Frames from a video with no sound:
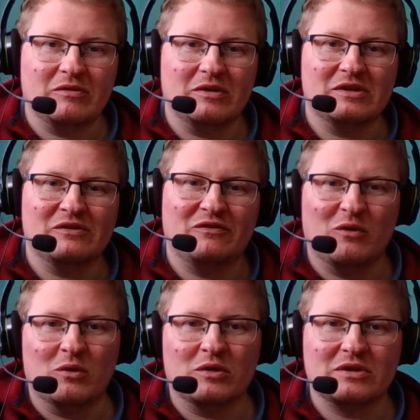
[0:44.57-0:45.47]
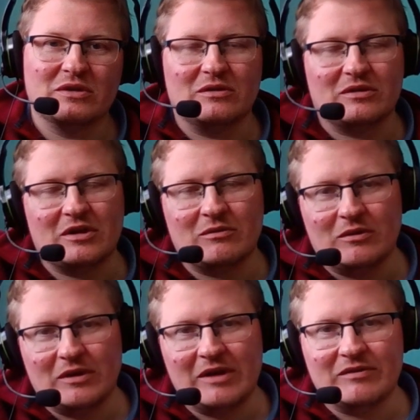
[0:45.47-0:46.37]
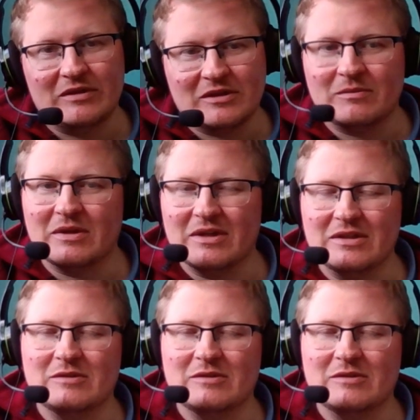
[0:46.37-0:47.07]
is forced, or Town Hall 11 in some cases,